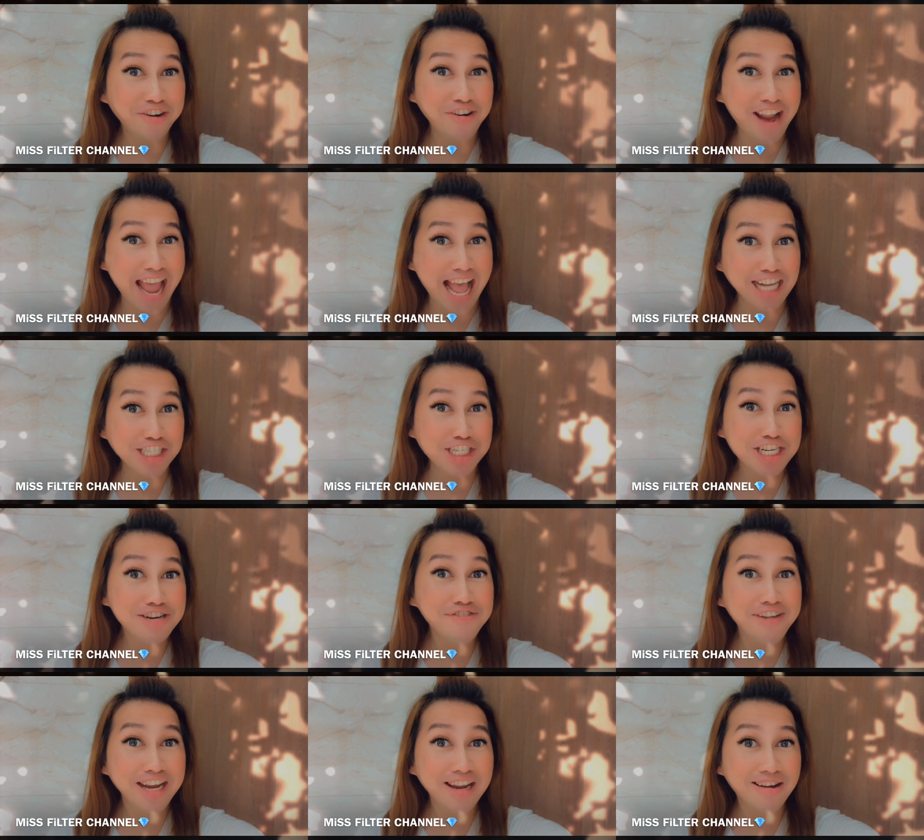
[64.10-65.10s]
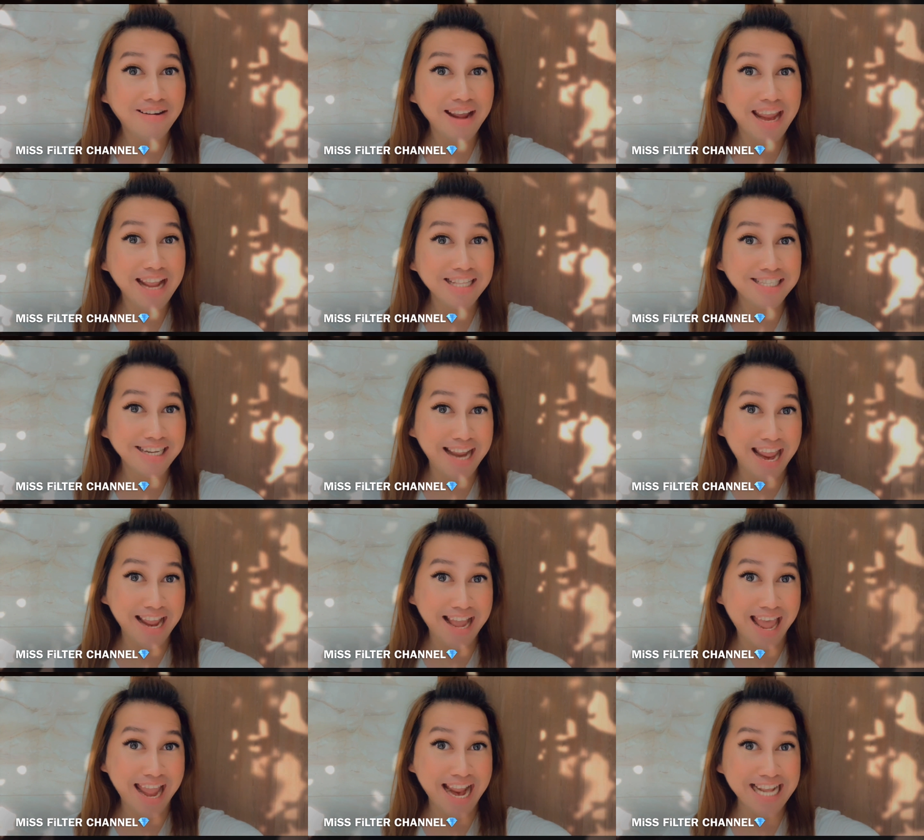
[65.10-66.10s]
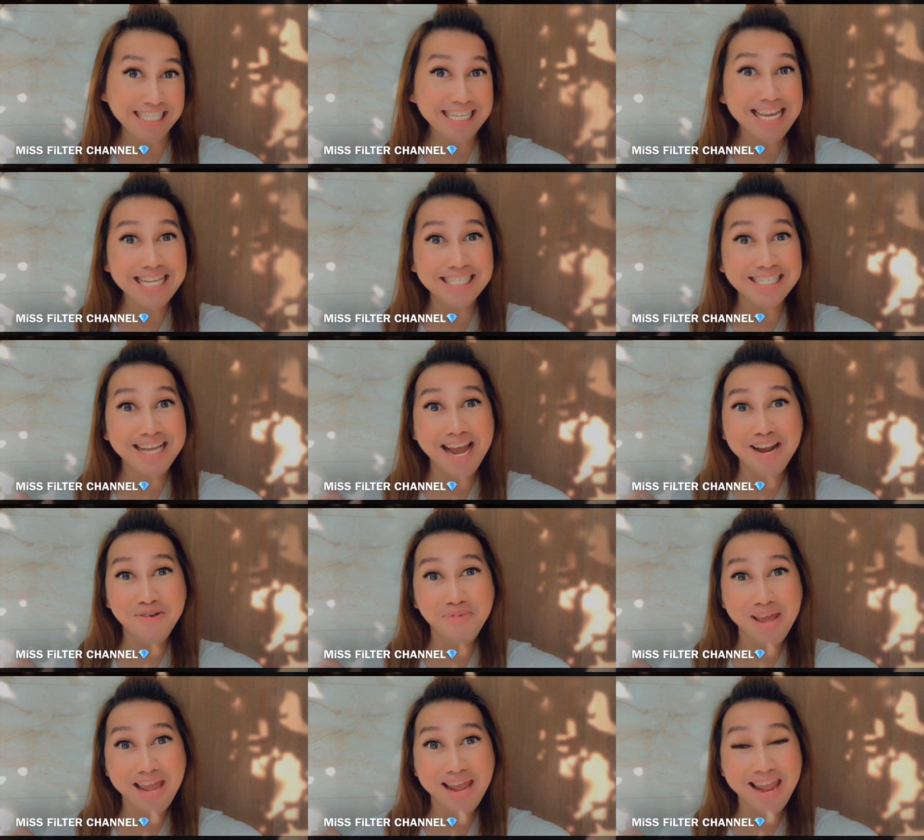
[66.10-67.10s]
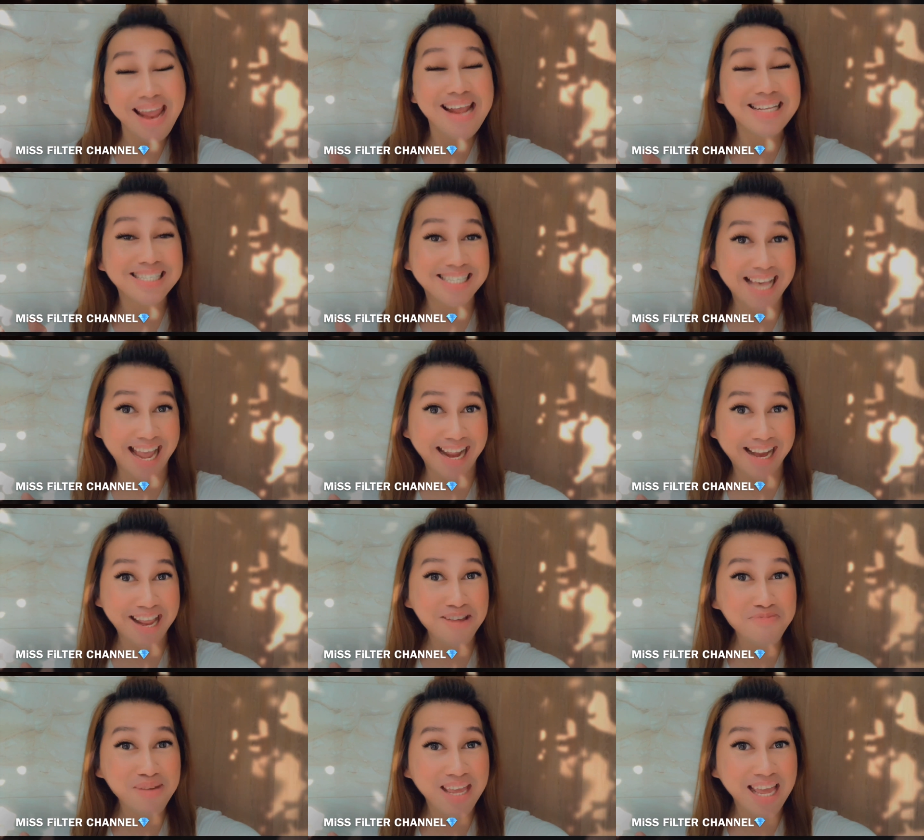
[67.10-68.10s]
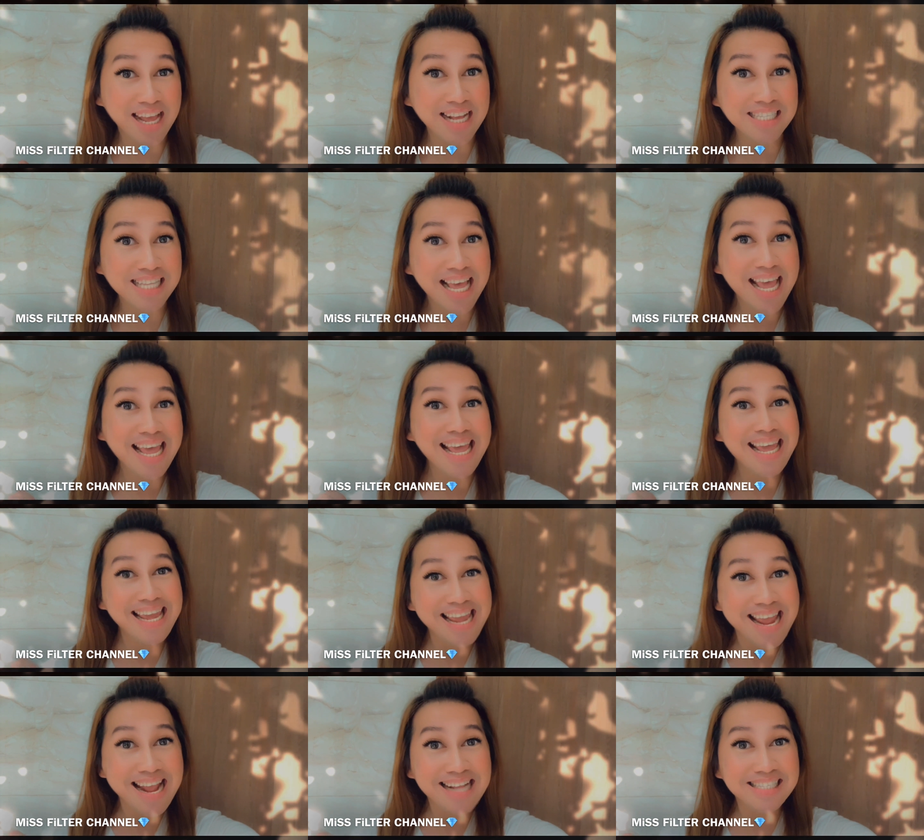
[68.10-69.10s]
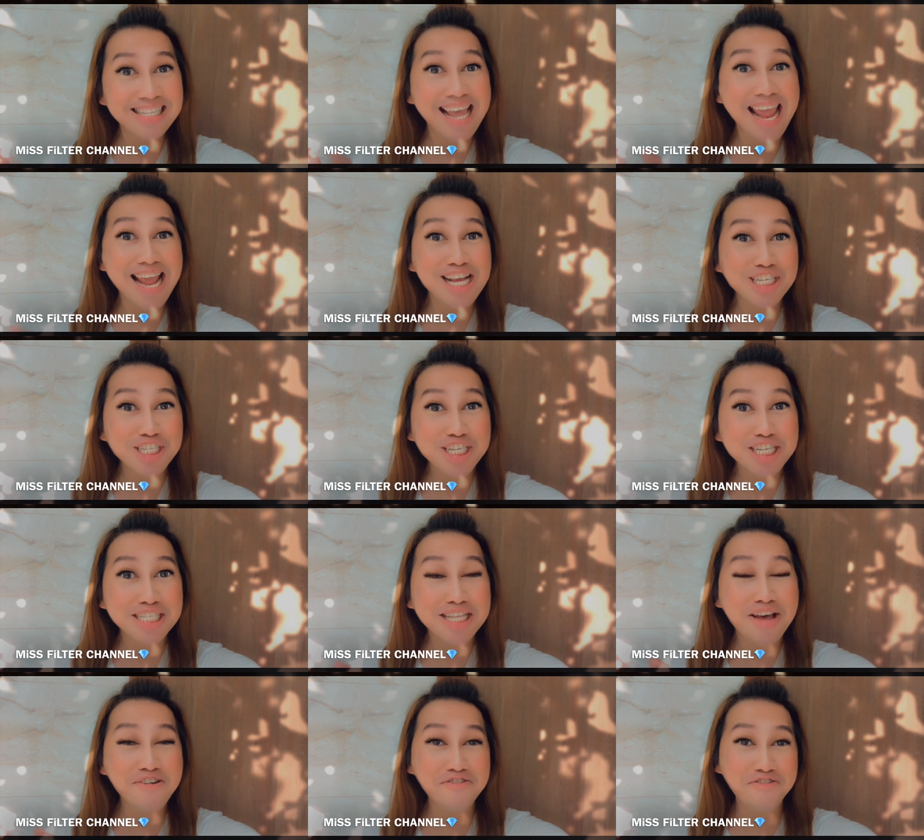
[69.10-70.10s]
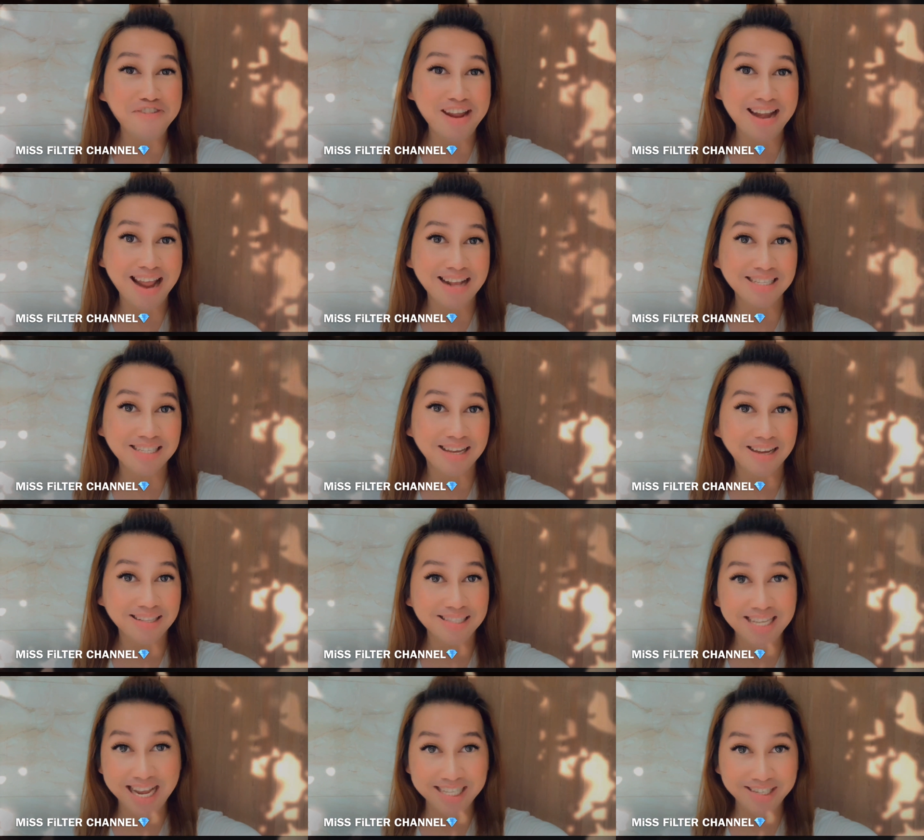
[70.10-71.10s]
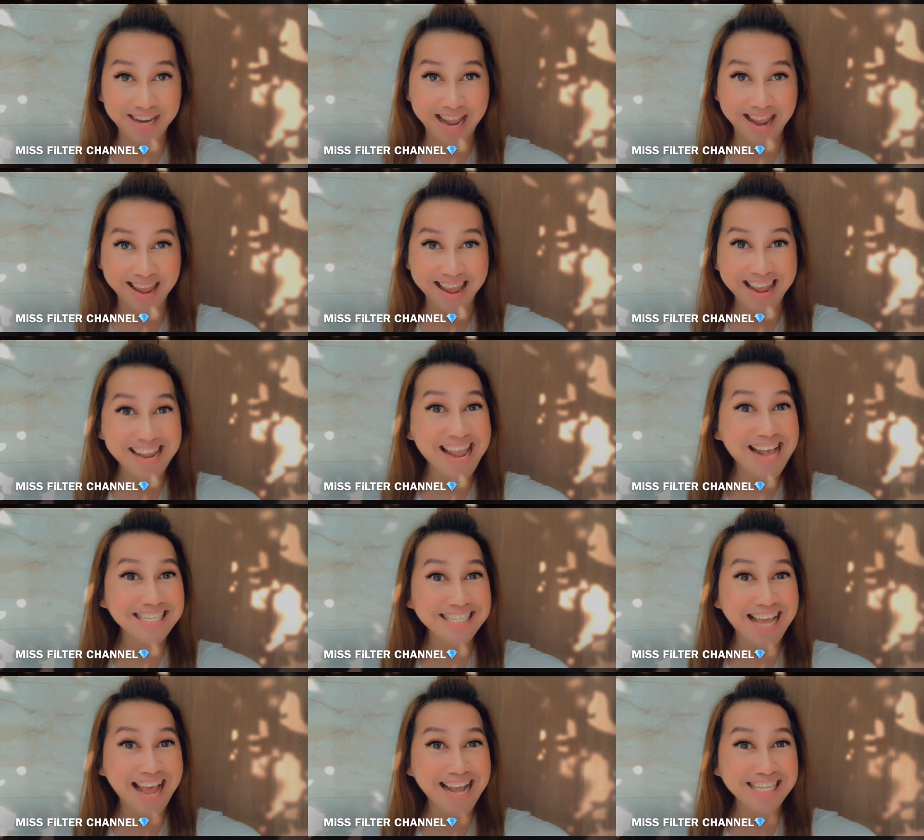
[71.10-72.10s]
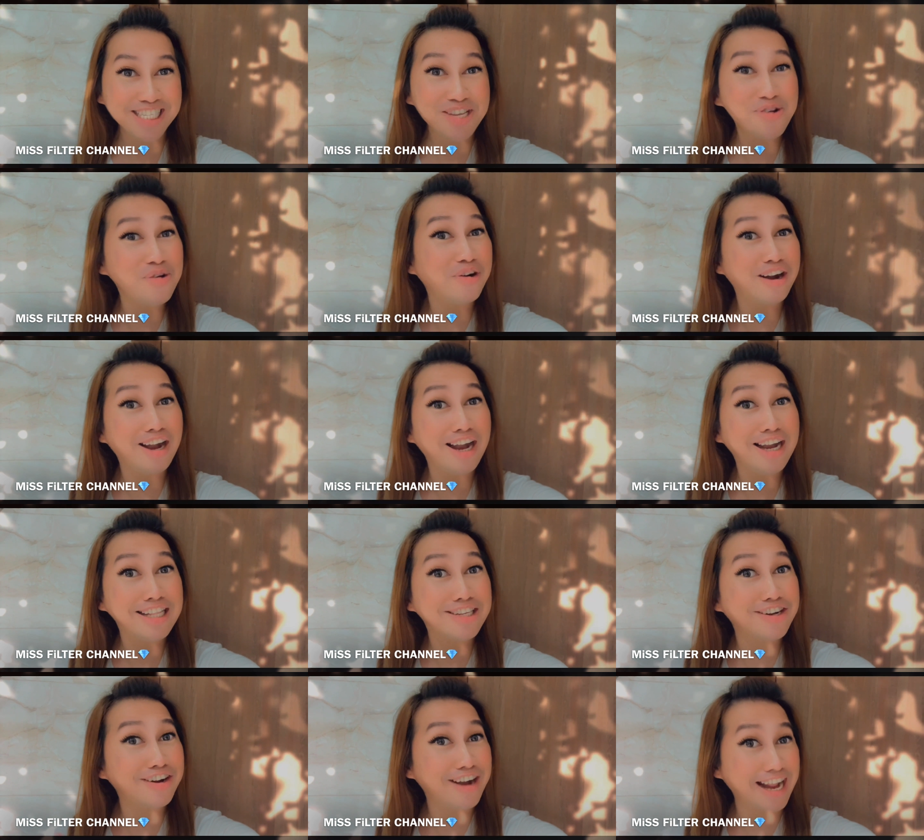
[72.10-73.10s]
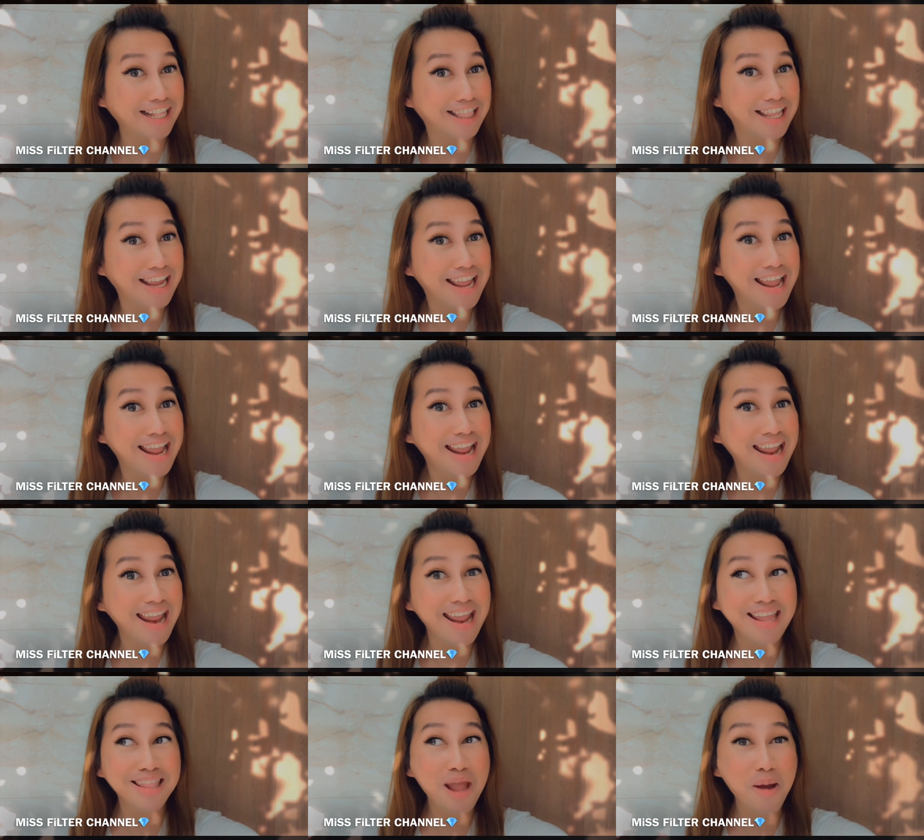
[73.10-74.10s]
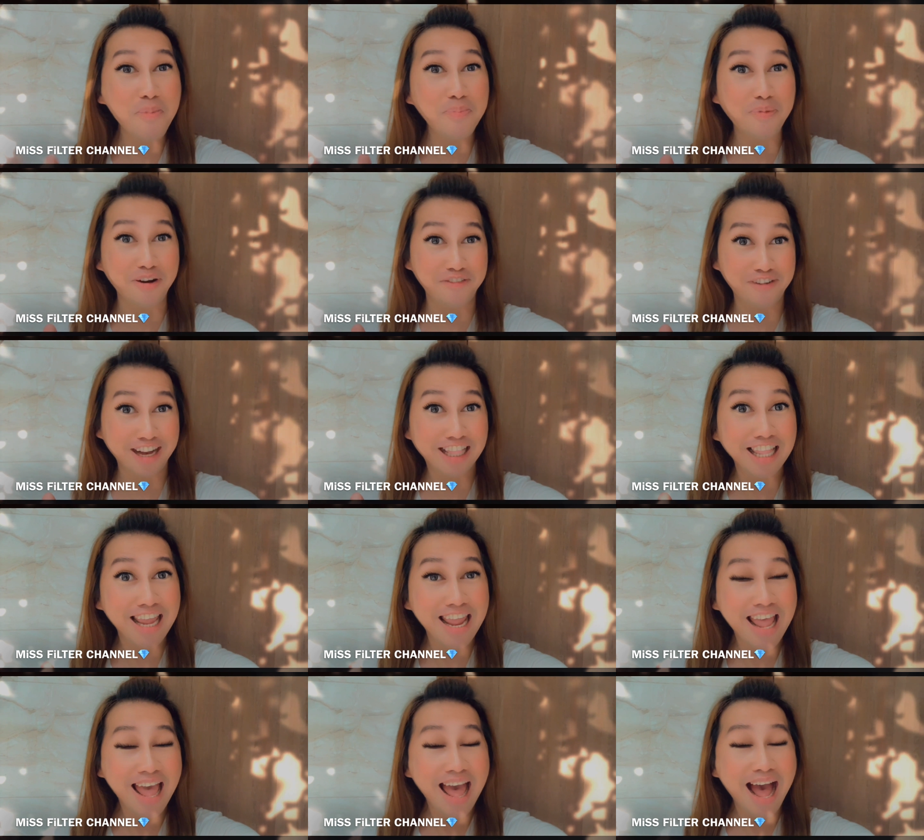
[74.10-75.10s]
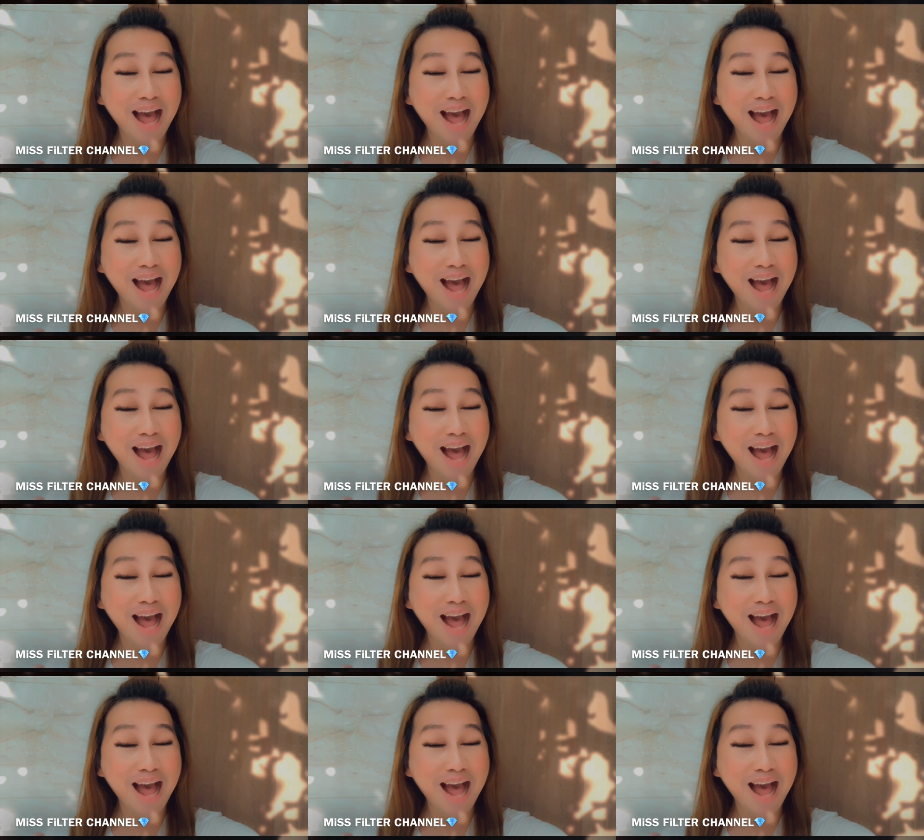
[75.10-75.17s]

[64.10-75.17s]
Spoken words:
reaction video, and today, guys, it's gonna be exciting because it's Asia's Phoenix Day today. Yes, guys, you heard it correctly and perfectly.